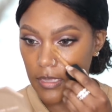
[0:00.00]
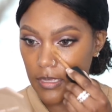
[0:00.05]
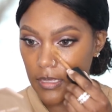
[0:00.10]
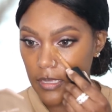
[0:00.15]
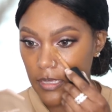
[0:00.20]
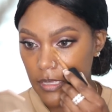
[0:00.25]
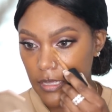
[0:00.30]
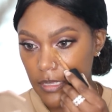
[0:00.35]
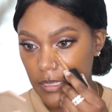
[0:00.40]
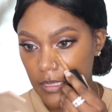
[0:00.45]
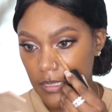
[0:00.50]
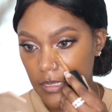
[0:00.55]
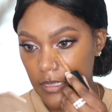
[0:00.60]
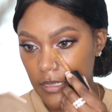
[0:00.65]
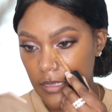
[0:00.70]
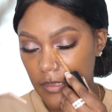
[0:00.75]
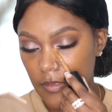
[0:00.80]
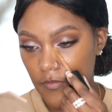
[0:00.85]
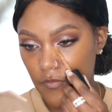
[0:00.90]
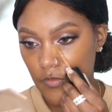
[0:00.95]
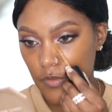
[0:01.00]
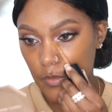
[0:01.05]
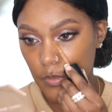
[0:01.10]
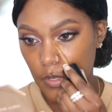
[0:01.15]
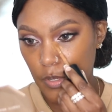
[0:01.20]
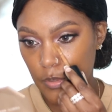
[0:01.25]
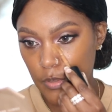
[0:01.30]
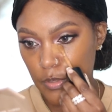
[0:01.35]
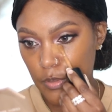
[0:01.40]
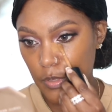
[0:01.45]
If you know,
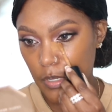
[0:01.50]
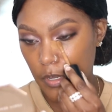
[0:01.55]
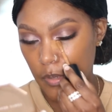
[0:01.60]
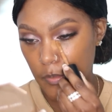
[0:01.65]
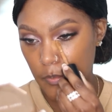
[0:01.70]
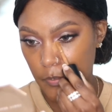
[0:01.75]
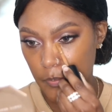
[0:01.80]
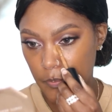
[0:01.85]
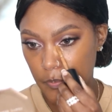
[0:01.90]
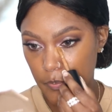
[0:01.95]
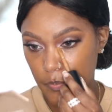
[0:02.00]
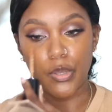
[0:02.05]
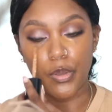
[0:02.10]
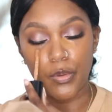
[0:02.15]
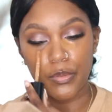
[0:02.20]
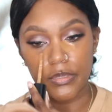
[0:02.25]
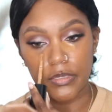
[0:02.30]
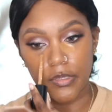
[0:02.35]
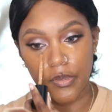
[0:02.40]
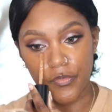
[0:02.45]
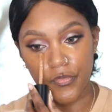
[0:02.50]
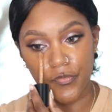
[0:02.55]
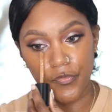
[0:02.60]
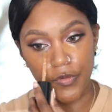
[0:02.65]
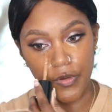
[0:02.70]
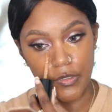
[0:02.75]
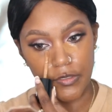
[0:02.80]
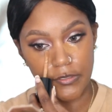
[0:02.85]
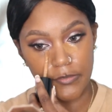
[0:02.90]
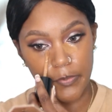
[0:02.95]
you know. So the
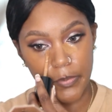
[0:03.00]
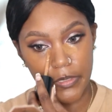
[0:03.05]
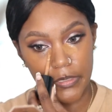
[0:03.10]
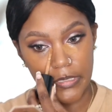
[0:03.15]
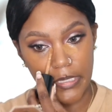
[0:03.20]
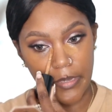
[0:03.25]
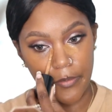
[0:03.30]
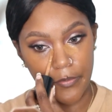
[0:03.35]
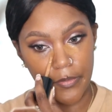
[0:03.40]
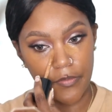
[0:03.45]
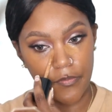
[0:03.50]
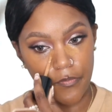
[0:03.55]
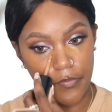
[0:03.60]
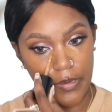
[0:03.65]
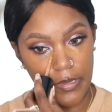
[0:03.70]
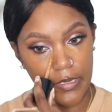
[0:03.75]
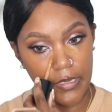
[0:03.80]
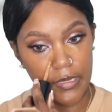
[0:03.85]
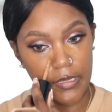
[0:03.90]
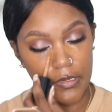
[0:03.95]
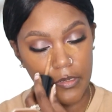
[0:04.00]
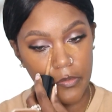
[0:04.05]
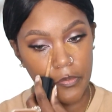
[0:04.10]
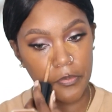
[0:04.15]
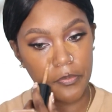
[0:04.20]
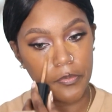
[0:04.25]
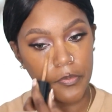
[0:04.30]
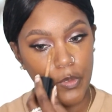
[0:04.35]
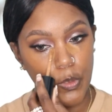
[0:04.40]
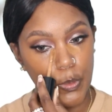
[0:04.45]
first book that we read,
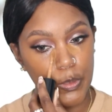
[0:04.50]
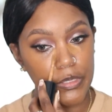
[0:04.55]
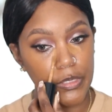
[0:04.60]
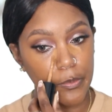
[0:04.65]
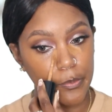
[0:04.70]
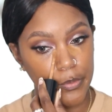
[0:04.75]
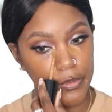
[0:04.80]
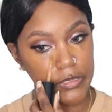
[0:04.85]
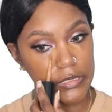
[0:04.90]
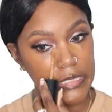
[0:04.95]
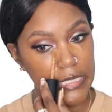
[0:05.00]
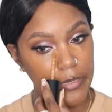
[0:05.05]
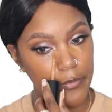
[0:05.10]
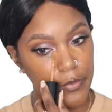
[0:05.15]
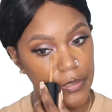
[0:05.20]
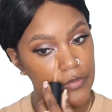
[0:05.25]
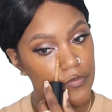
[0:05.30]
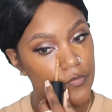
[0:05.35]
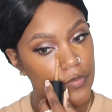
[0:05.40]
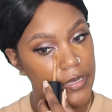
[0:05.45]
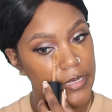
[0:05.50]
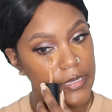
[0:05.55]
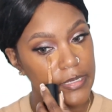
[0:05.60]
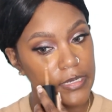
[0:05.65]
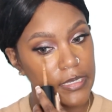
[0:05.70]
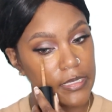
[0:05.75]
or the book that we read in the